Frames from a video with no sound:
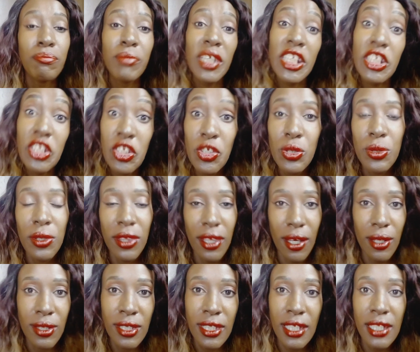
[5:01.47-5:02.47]
mid
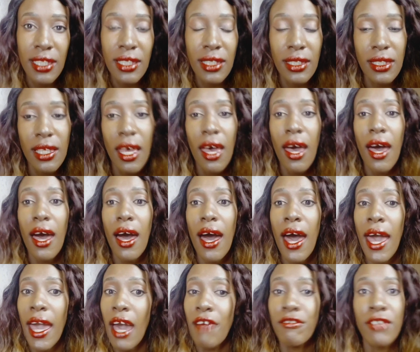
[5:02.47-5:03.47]
2000s.
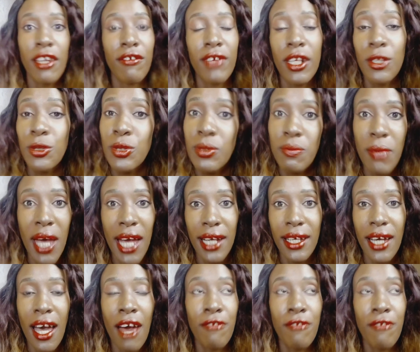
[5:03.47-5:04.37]
I have never looked back.